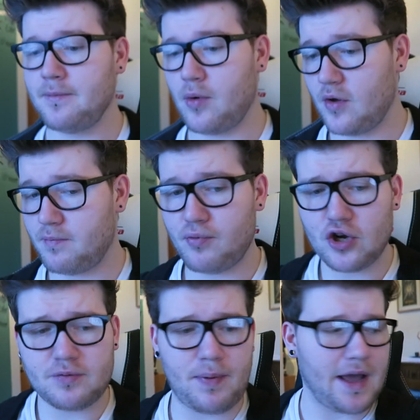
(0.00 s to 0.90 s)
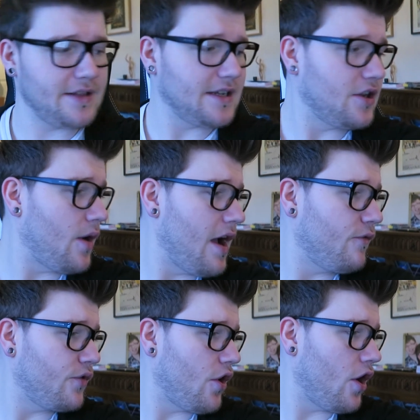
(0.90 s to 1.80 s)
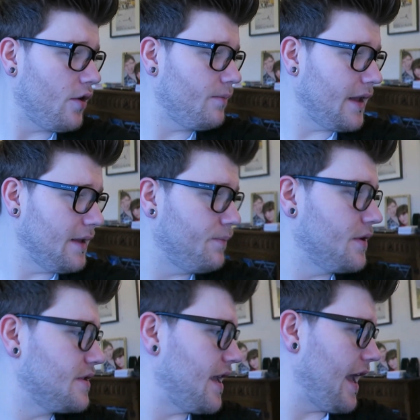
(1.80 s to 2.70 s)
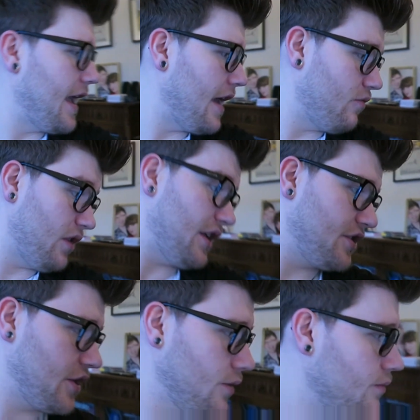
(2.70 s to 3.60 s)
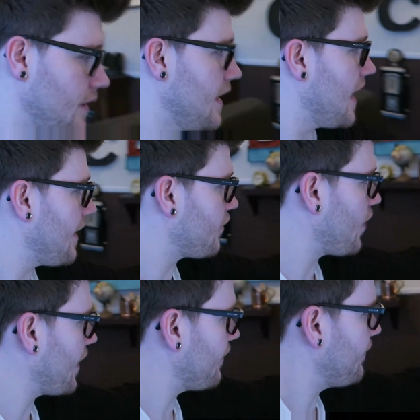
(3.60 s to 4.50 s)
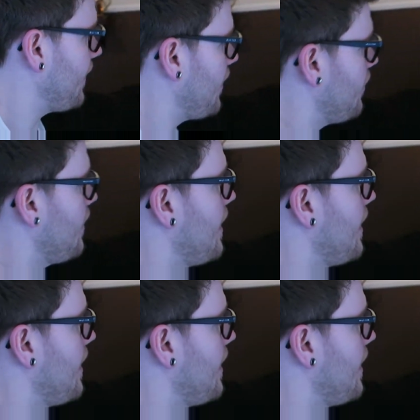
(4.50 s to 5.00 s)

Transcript: But with brush pens, I don't have one on me per se. Well, I do have quite a few.